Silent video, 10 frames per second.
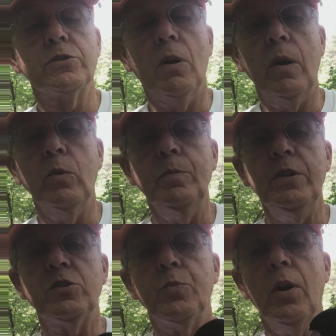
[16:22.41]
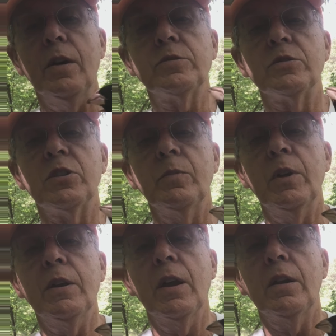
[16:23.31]
so I wouldn't be surprised to
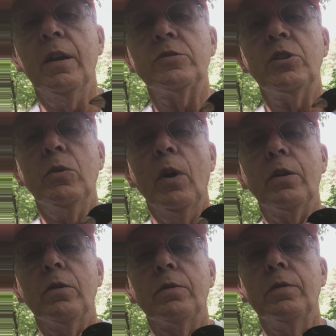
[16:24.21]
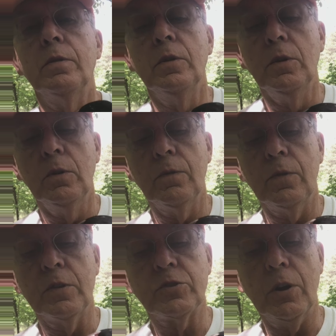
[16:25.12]
someday get a nesting record for
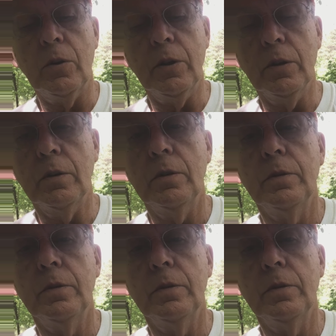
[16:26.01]
this area.